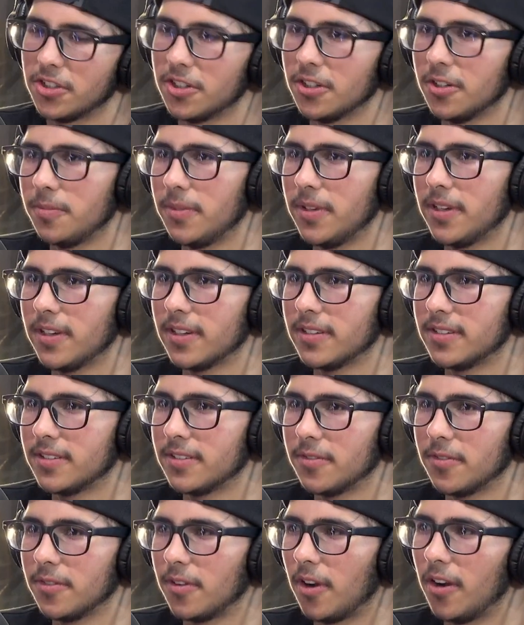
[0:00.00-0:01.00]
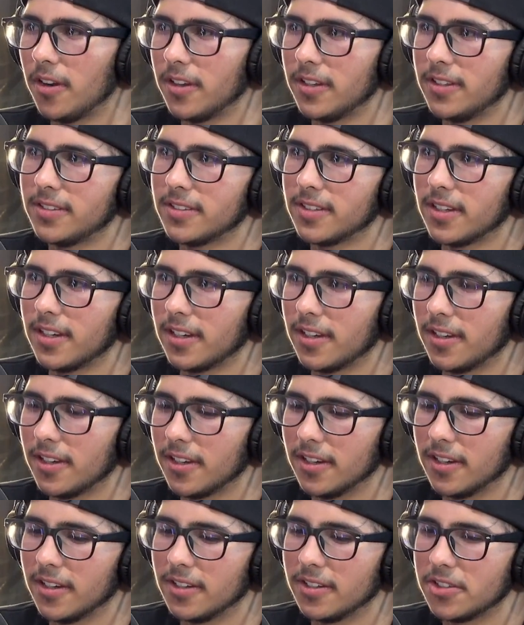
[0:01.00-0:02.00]
because of all his like
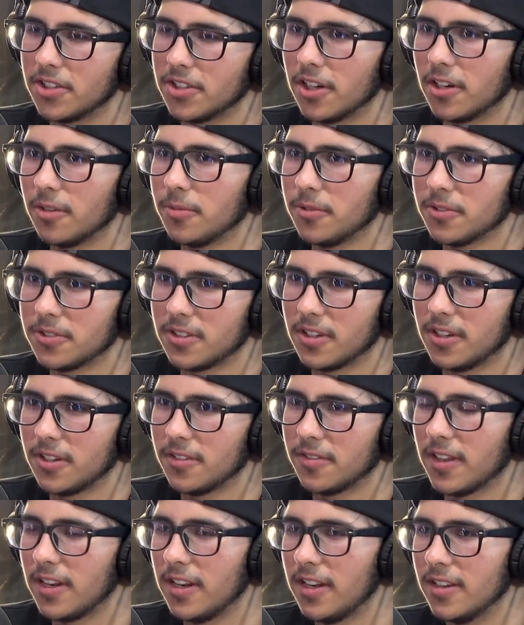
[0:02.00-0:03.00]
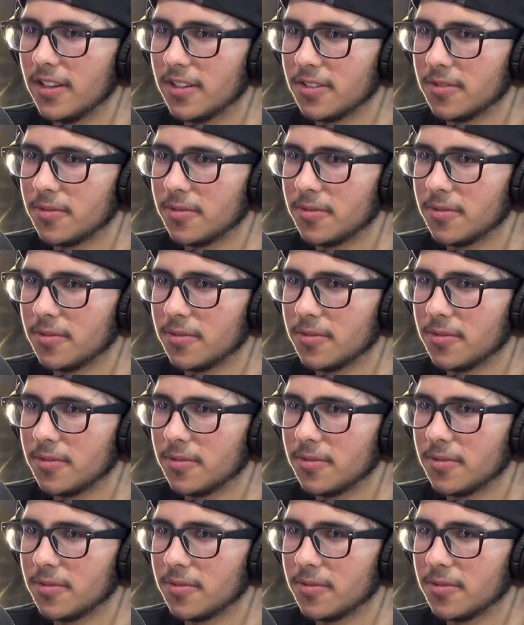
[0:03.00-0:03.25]
charitable stuff that he does with